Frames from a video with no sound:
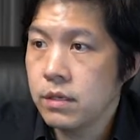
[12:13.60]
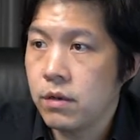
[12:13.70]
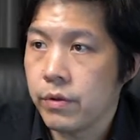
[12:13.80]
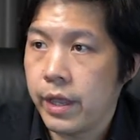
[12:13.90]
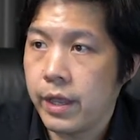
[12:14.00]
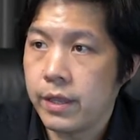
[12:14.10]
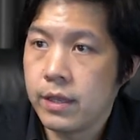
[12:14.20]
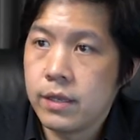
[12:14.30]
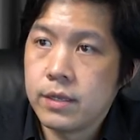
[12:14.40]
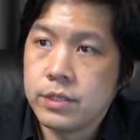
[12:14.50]
Okay.
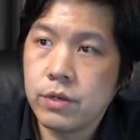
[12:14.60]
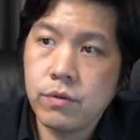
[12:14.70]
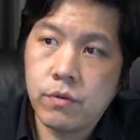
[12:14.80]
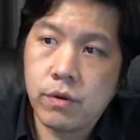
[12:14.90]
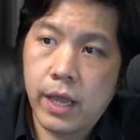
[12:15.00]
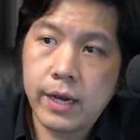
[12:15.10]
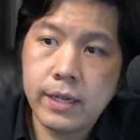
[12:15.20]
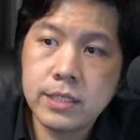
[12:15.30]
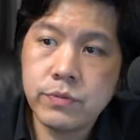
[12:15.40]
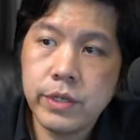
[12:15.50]
So at
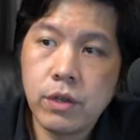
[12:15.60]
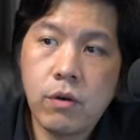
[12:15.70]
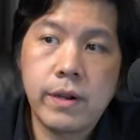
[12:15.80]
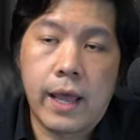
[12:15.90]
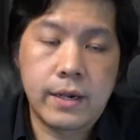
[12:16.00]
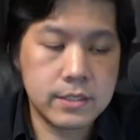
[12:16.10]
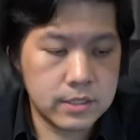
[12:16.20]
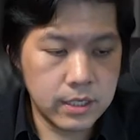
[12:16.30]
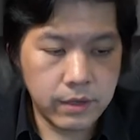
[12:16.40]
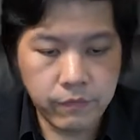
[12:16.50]
least we know that
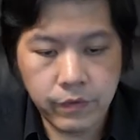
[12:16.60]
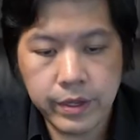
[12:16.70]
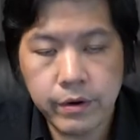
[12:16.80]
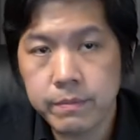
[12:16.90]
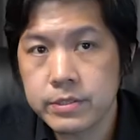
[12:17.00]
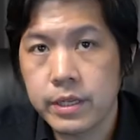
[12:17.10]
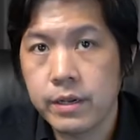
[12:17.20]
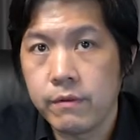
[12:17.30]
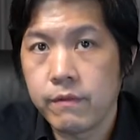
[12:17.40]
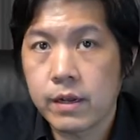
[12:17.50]
if we represent
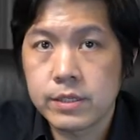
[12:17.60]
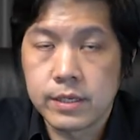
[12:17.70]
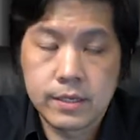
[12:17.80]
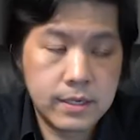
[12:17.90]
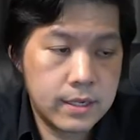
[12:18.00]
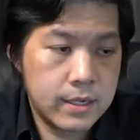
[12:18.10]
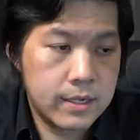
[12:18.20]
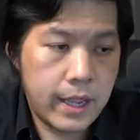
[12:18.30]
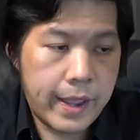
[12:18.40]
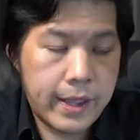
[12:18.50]
the function
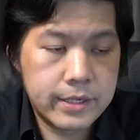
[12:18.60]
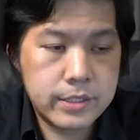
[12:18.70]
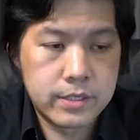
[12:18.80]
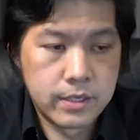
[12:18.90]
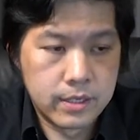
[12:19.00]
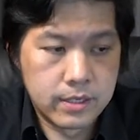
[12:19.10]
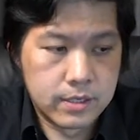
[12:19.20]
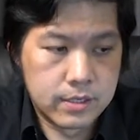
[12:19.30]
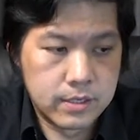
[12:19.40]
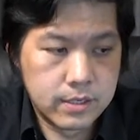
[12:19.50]
as the